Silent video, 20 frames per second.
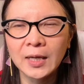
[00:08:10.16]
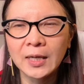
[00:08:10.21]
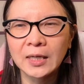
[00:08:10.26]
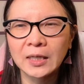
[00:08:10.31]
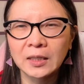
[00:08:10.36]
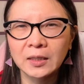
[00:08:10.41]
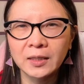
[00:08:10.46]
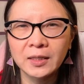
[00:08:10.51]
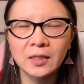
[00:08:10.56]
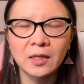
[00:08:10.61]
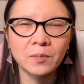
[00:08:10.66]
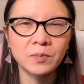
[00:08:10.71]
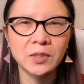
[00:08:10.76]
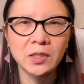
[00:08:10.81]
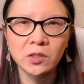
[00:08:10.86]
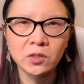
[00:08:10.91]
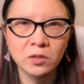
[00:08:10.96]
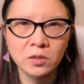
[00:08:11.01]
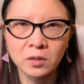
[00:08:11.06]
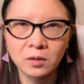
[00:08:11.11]
clean up
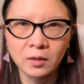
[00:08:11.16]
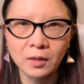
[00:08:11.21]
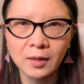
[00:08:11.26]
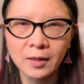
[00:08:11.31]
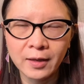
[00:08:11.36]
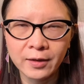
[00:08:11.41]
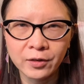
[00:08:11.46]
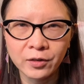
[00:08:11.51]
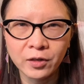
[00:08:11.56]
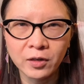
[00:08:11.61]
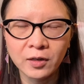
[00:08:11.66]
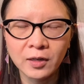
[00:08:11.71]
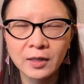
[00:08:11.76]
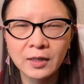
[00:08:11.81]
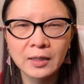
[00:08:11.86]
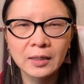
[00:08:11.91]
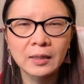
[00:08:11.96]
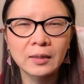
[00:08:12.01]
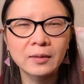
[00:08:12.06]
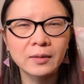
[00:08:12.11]
digital clutter.
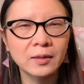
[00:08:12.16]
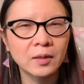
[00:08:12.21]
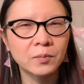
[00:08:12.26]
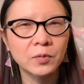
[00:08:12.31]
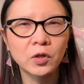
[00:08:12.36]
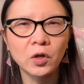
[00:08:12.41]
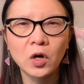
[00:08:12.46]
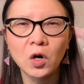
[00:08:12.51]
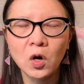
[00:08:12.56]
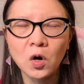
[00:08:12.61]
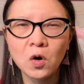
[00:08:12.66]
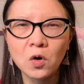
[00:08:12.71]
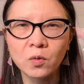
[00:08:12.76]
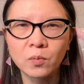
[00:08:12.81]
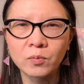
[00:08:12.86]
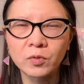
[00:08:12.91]
Clean up your home.